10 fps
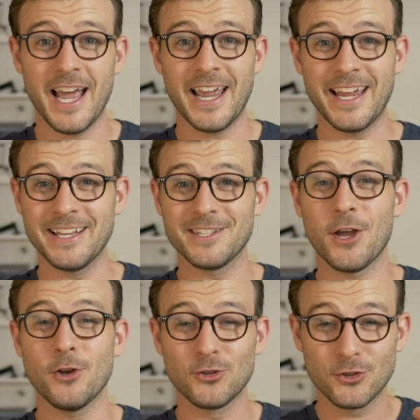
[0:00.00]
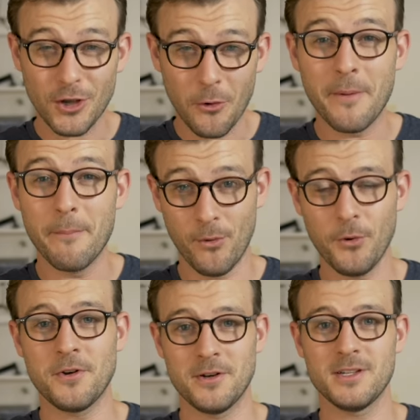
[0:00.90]
is so
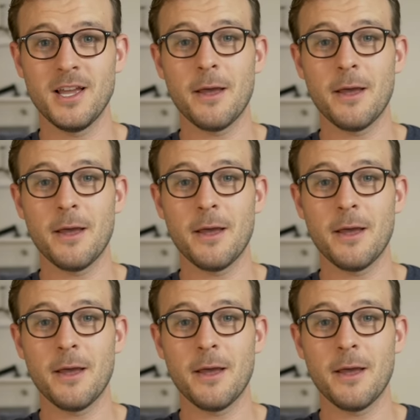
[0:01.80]
important,